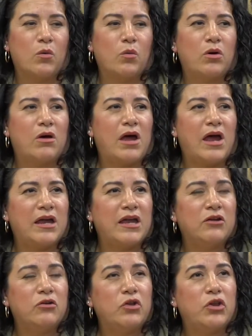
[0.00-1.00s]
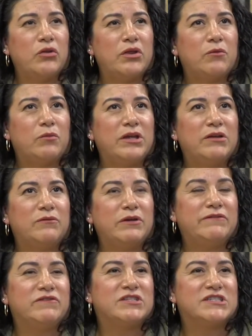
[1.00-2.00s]
Well, I, I don't know that we,
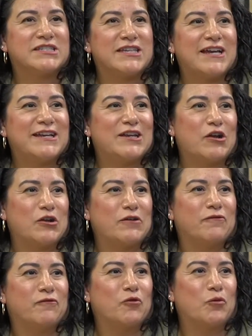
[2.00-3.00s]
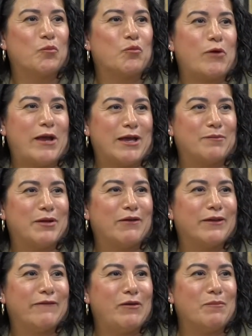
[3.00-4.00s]
we've decided on a full brand, but I'll
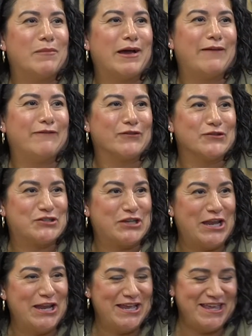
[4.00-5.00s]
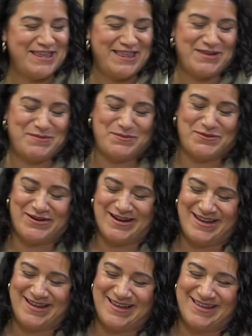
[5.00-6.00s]
give you my version of
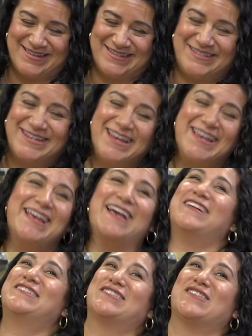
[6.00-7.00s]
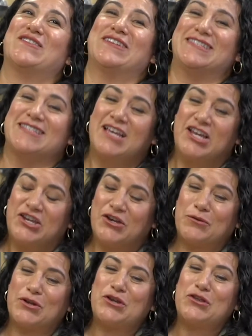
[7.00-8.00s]
brand. And so it's, you
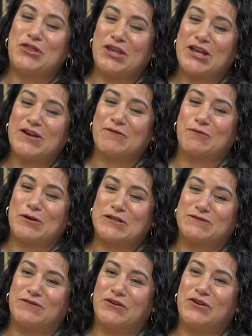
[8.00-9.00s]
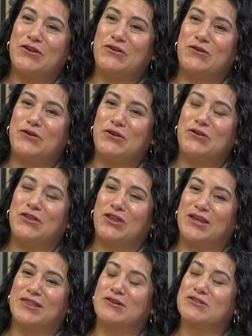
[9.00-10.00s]
know, when you think of Roseville, you you
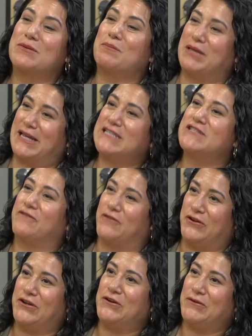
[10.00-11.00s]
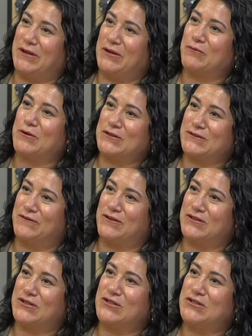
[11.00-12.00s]
think there's a place for you in
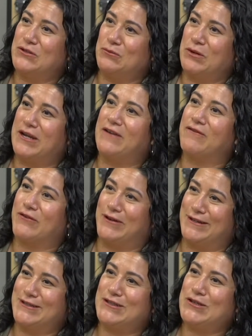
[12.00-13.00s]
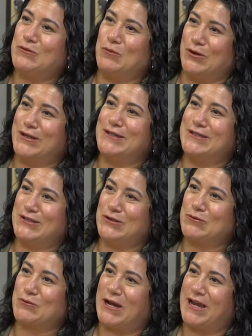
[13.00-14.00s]
Roseville to do whatever it is you want to do,
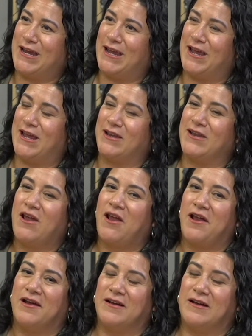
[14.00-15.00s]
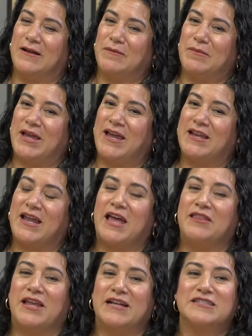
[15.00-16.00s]
right? And um and,
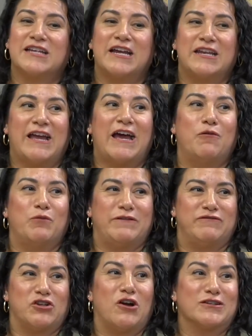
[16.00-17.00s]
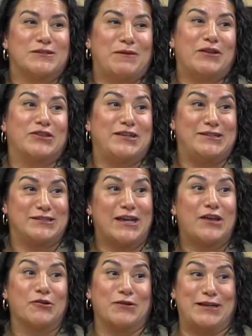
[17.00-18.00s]
and that's kind of how we've talked about these
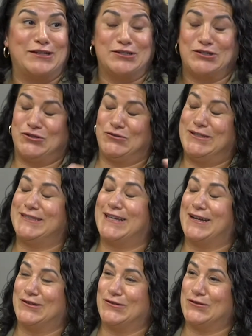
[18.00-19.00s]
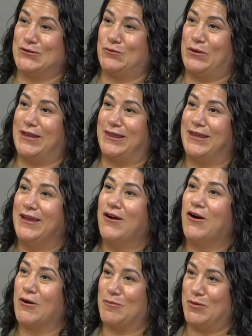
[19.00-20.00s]
other industry sectors with
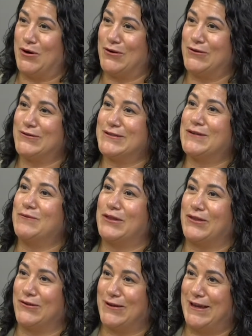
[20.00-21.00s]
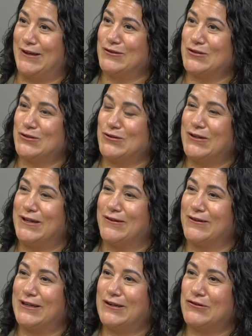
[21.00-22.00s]
our partners and with our council and
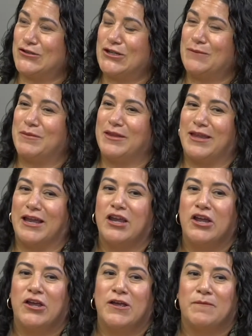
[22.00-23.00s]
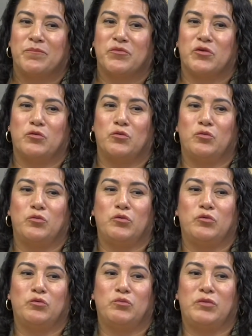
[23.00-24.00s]
our leadership. And that,
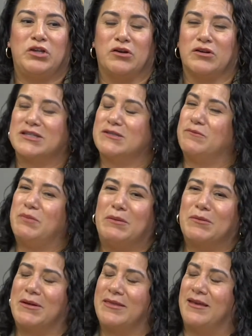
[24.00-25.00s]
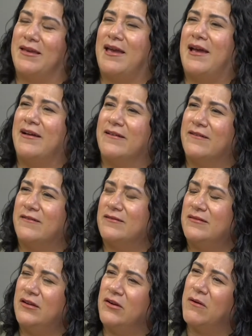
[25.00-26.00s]
you know, because people might think ag,
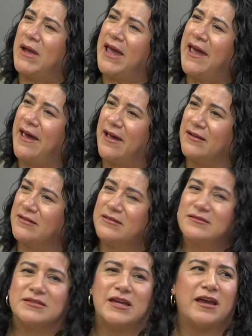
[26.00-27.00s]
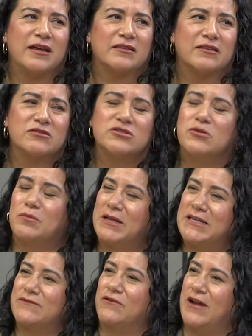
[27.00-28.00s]
you know, ag, tech, there's no
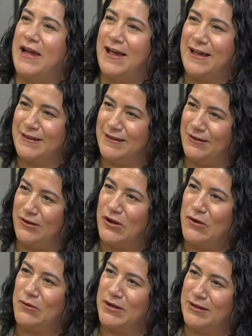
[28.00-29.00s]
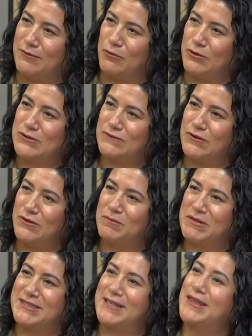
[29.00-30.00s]
place for ag, you know, in Roseville,
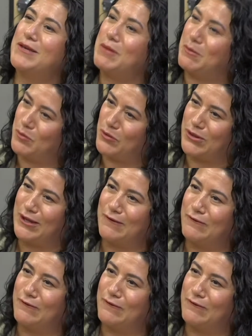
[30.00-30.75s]
because I think people think